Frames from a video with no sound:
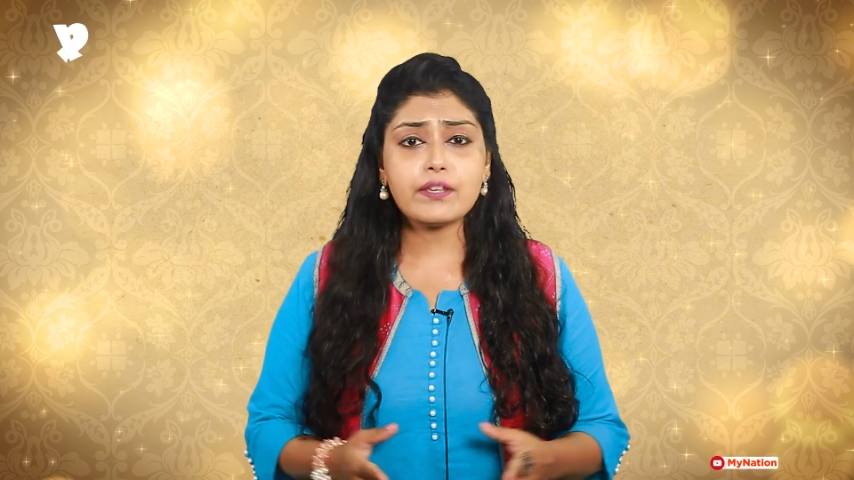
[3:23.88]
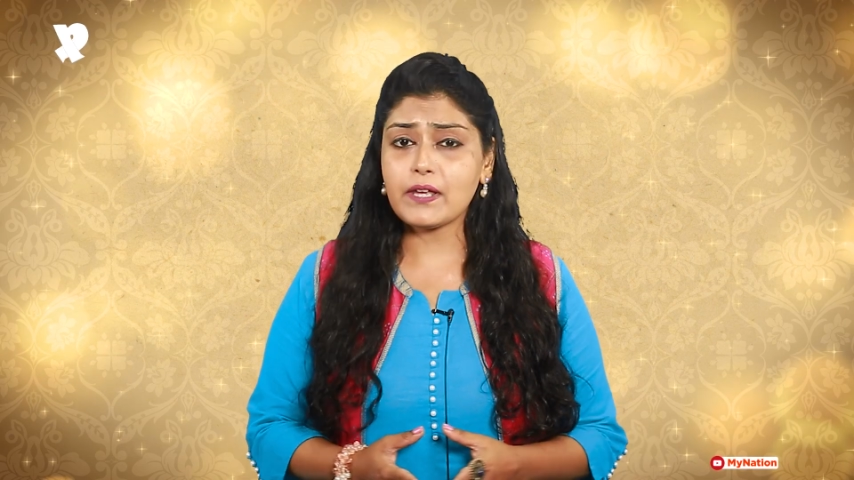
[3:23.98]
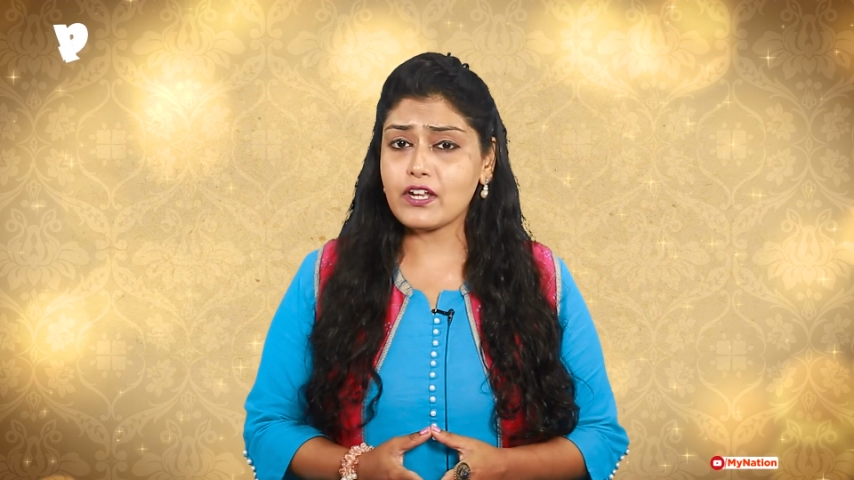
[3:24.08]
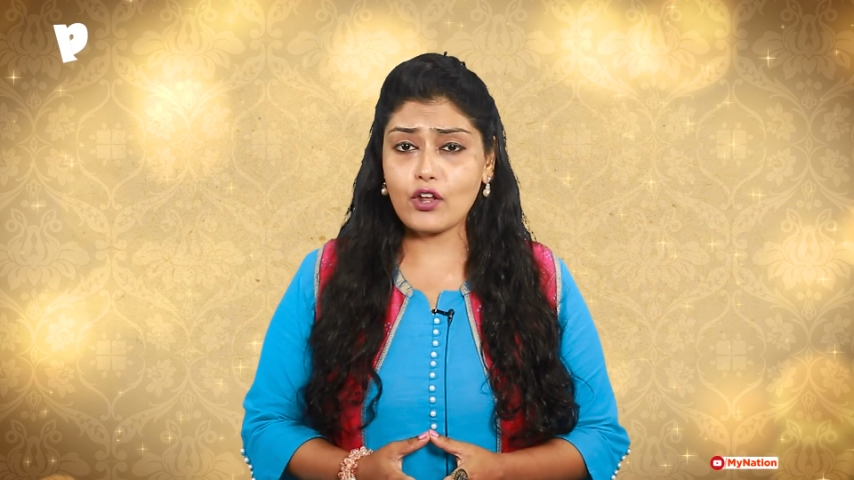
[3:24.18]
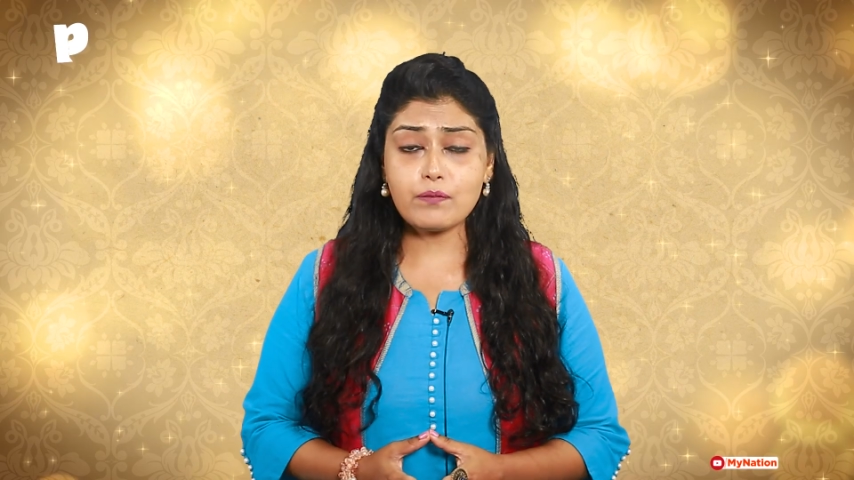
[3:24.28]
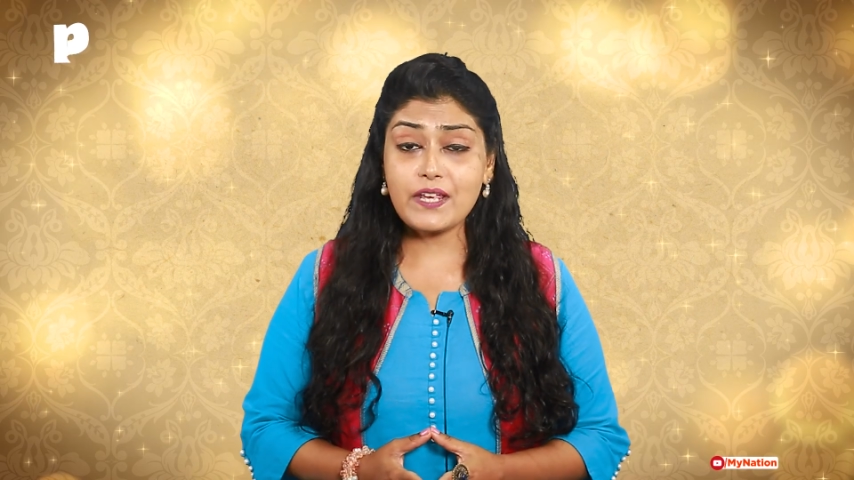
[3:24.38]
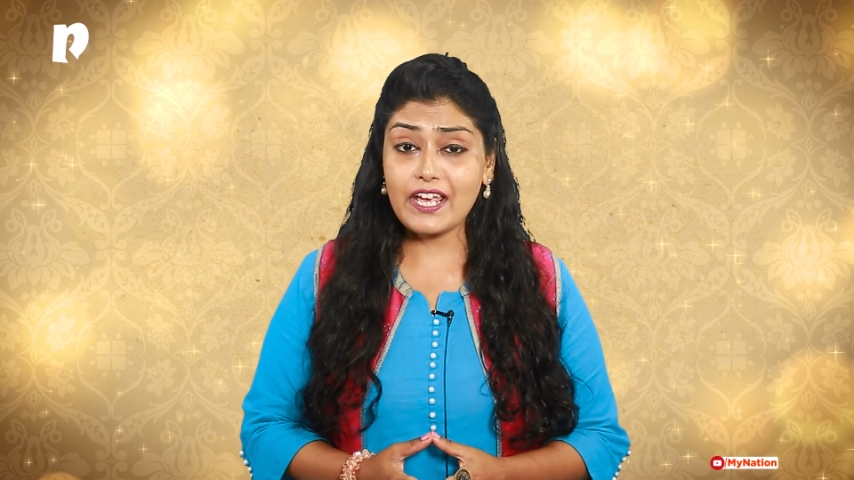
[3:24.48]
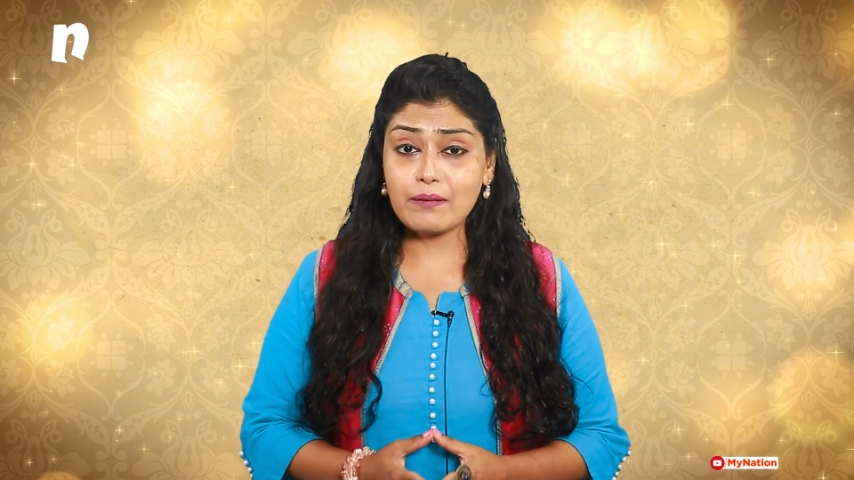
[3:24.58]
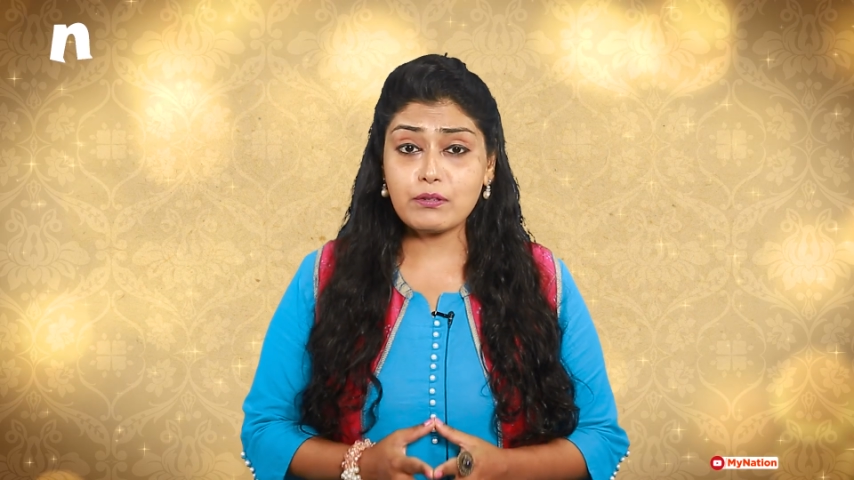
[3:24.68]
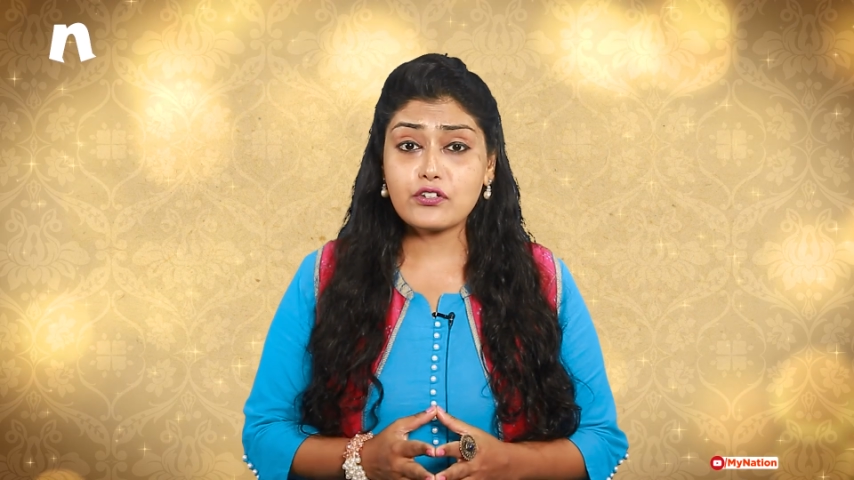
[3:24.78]
we may not be
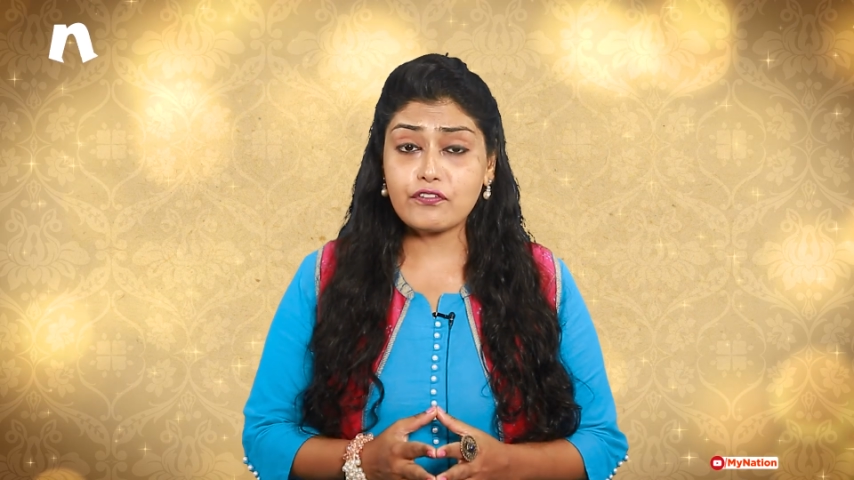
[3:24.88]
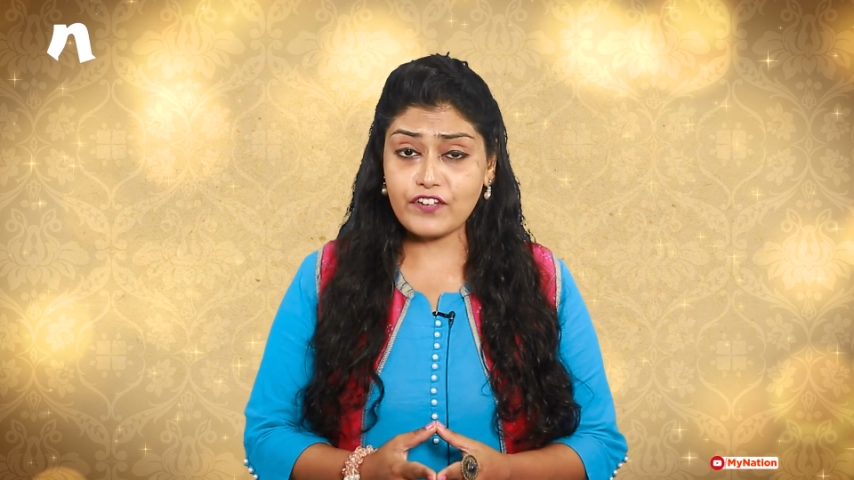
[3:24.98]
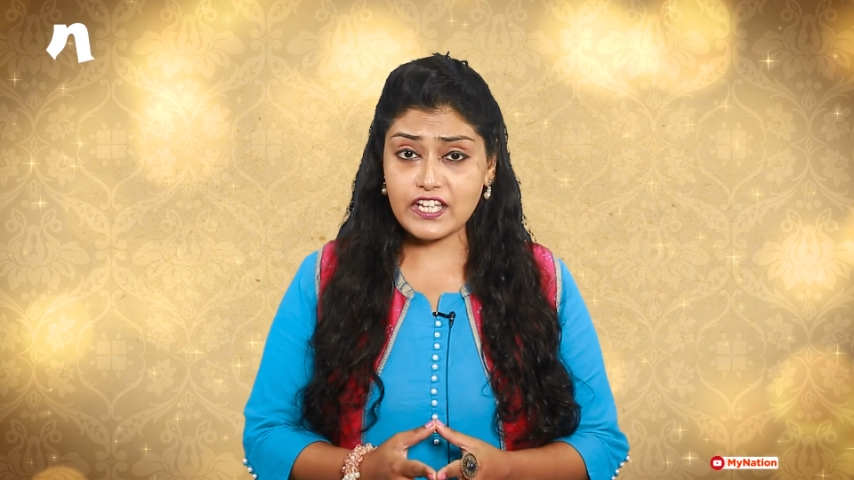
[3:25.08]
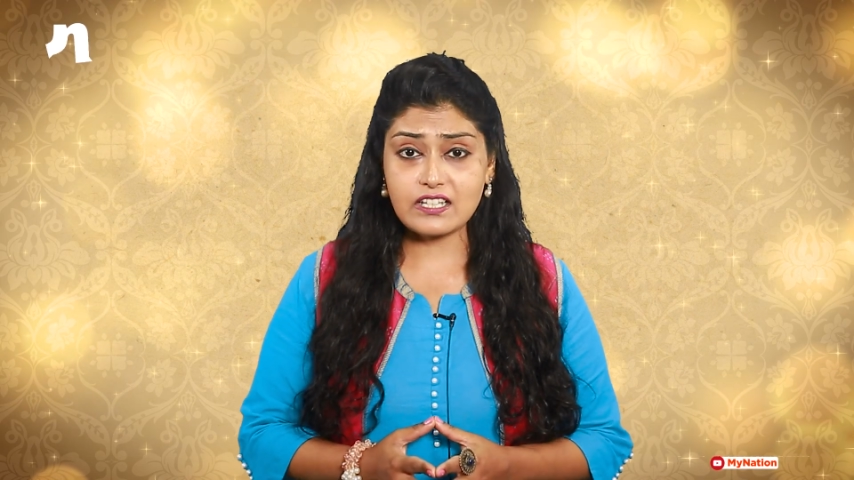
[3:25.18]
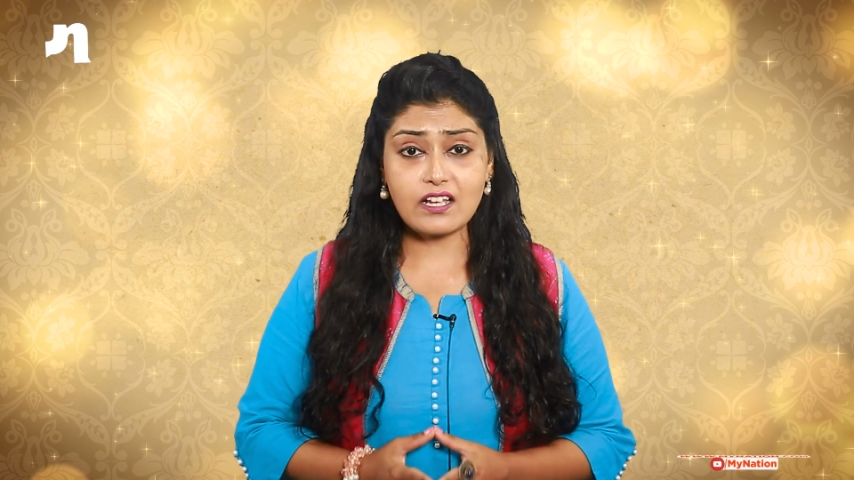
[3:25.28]
able to face